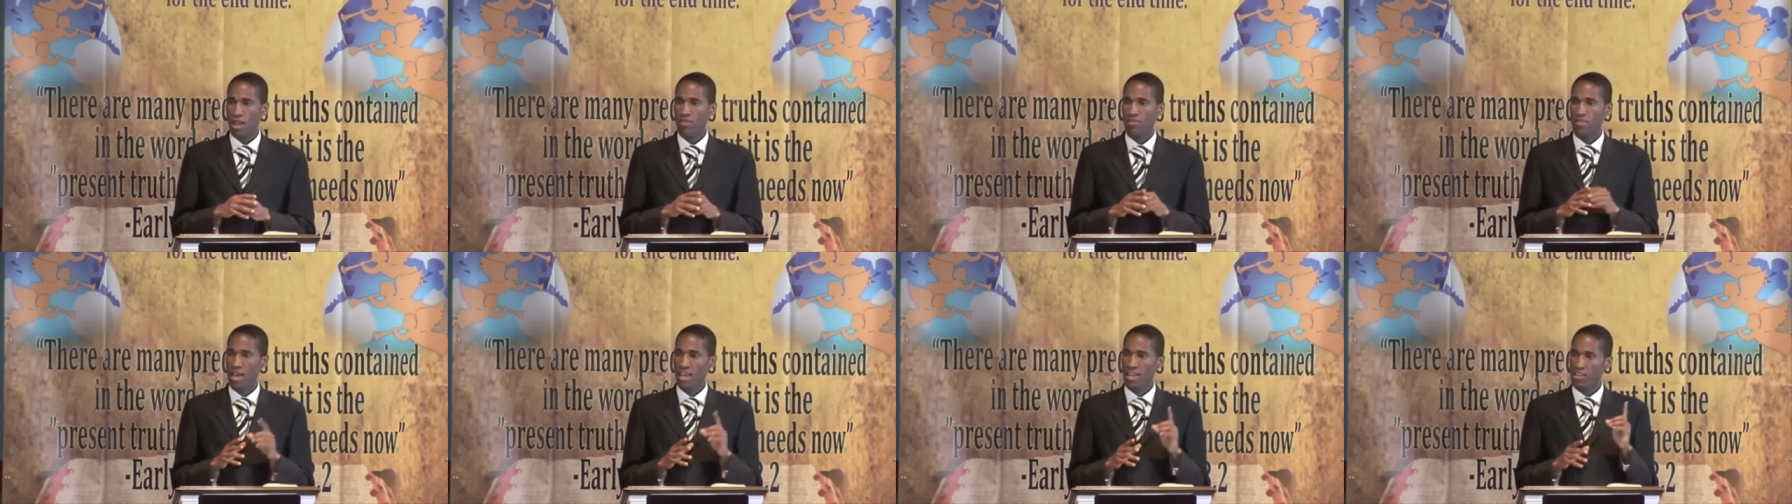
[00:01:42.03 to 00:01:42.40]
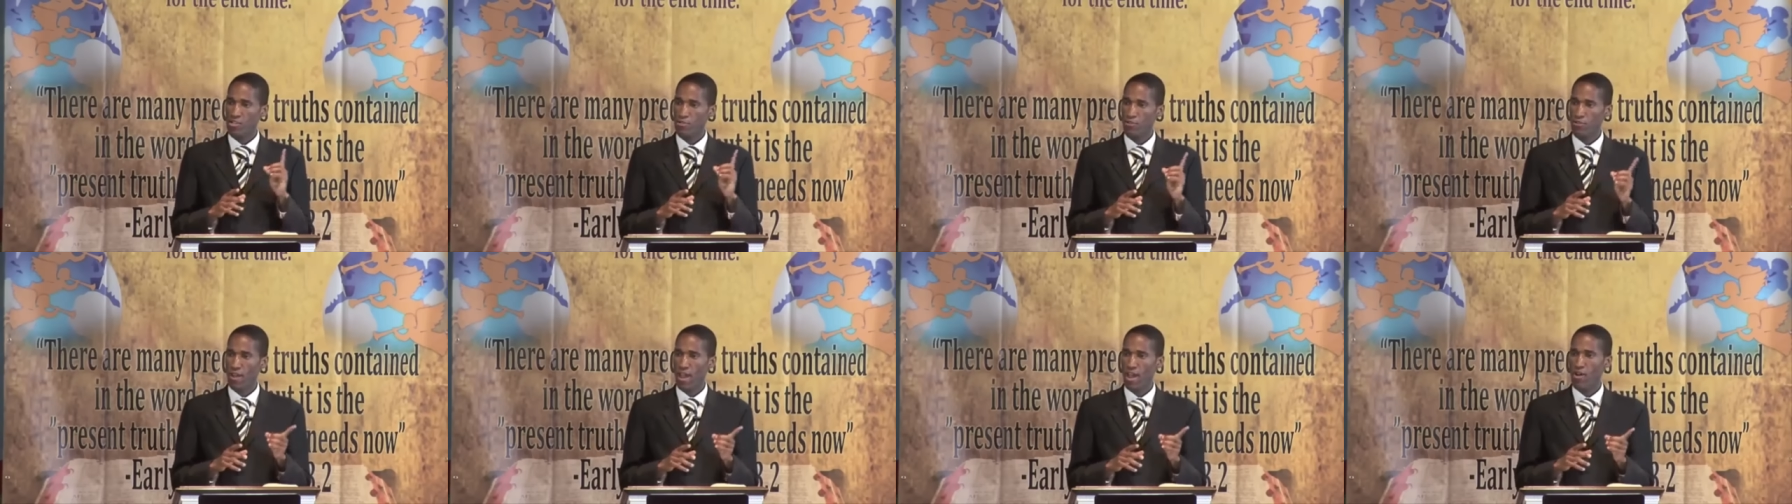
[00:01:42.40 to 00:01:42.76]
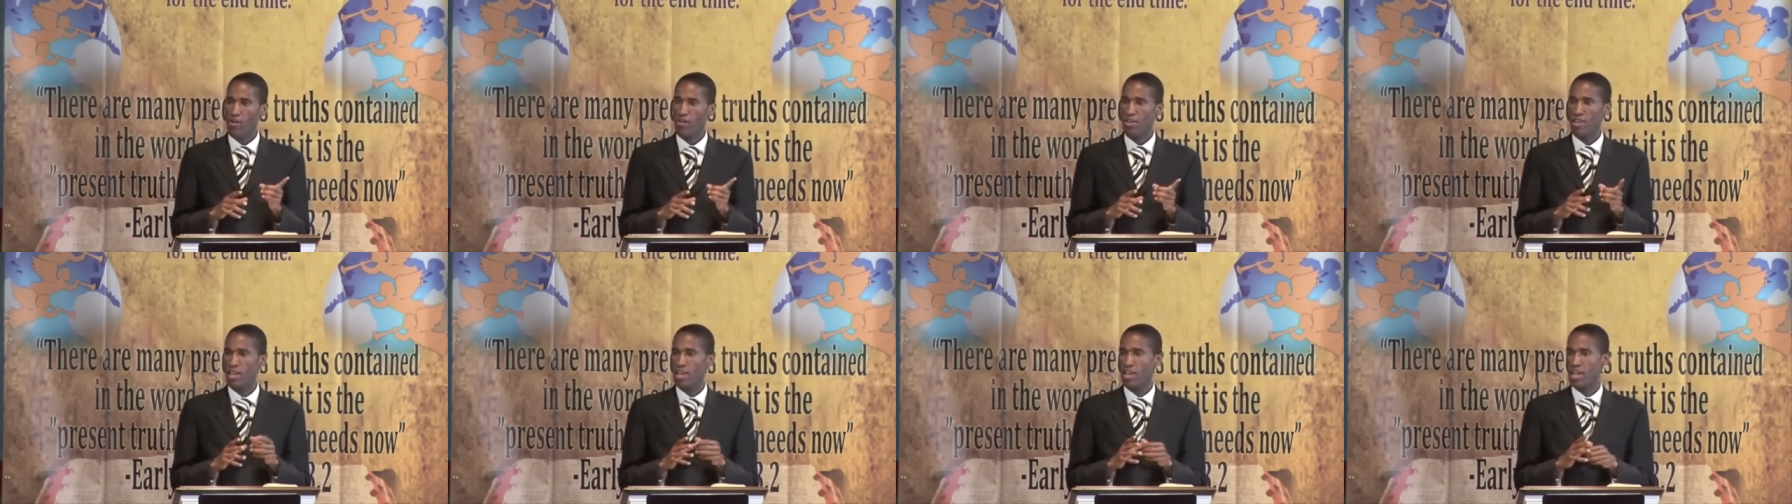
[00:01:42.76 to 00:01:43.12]
that is
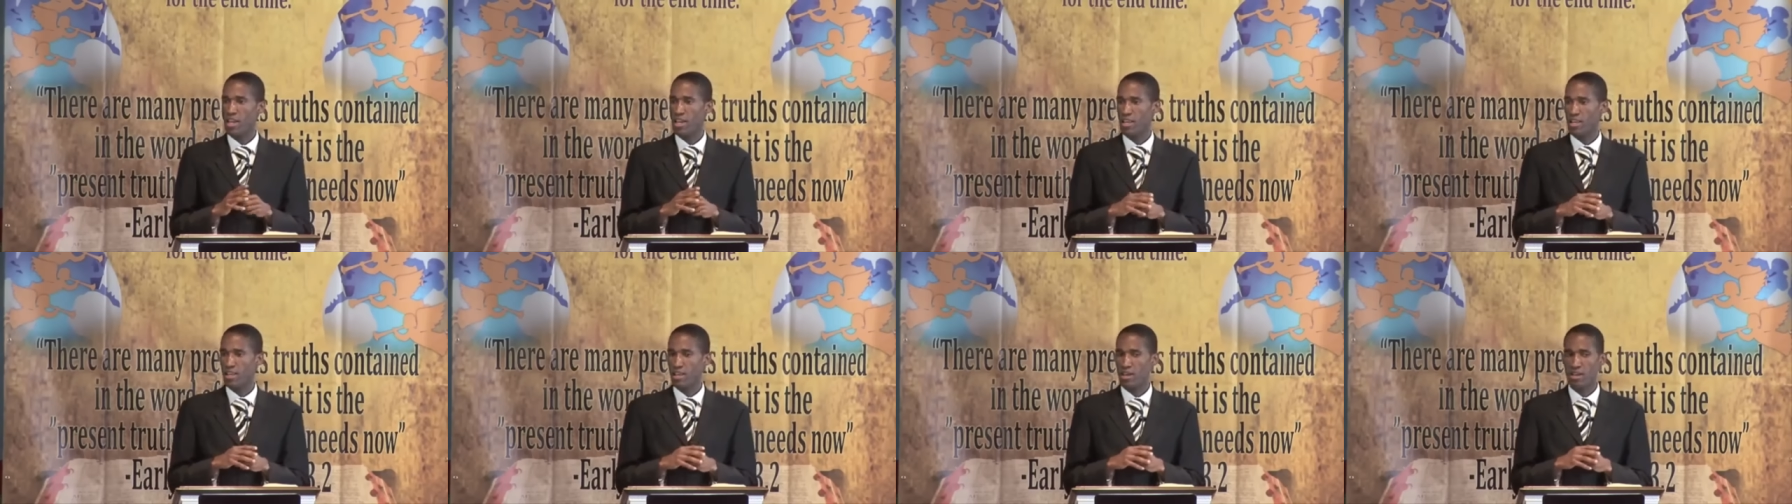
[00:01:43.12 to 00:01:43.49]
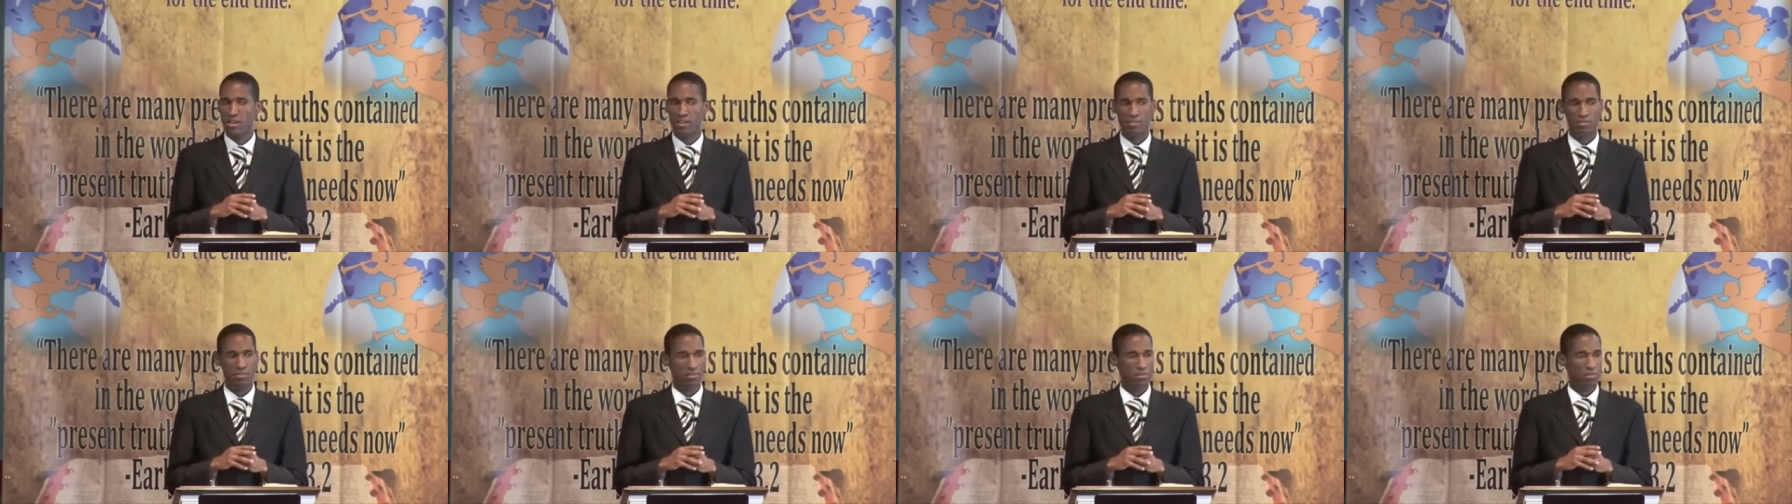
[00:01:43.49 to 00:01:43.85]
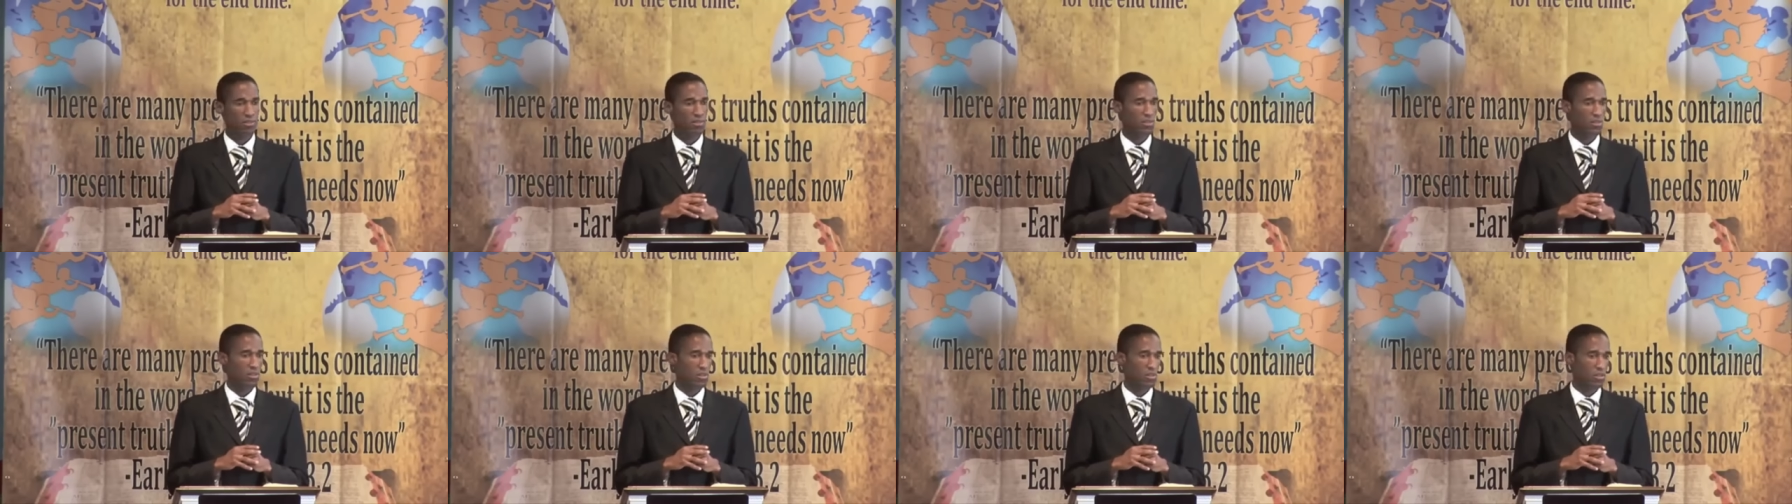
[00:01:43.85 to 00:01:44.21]
found in uh,
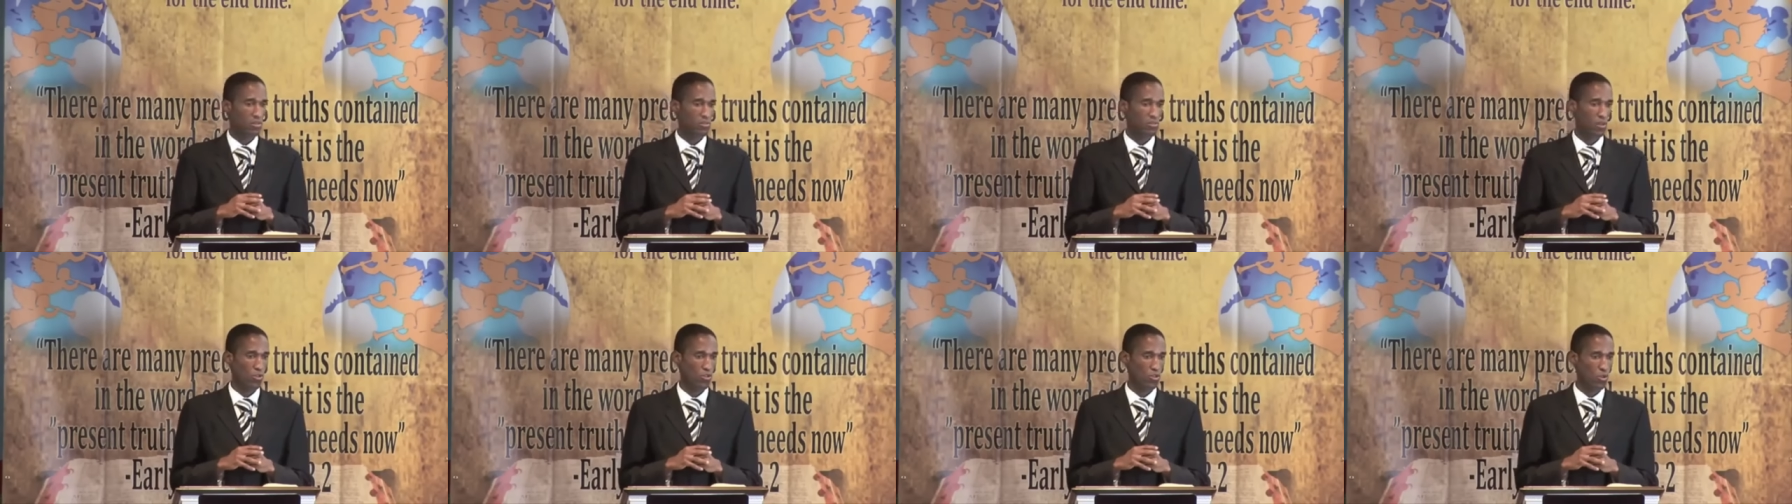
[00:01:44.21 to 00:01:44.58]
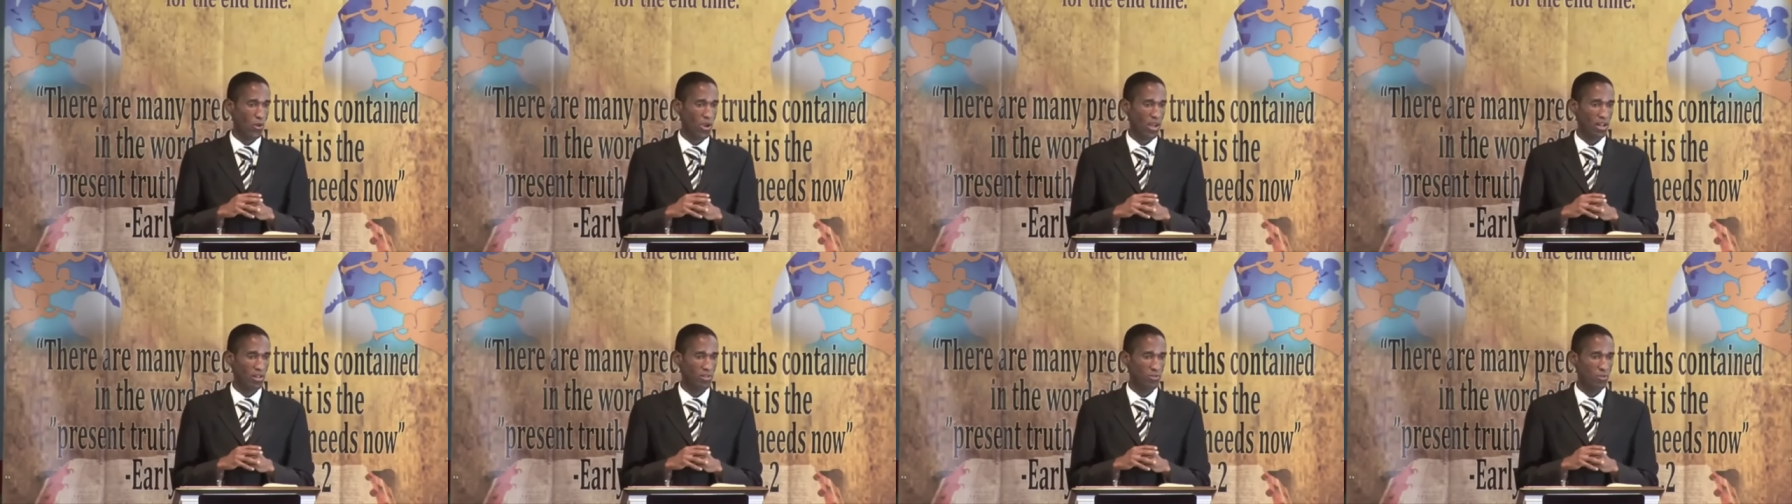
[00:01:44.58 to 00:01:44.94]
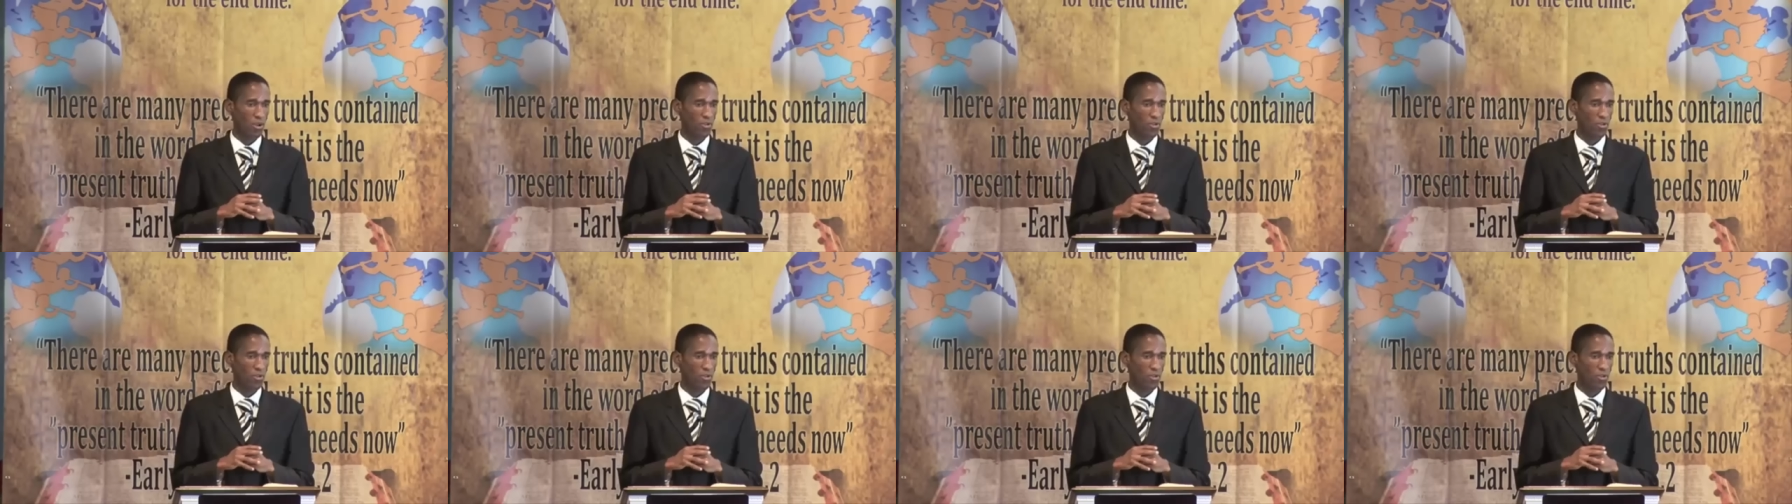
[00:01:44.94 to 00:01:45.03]
verse 12.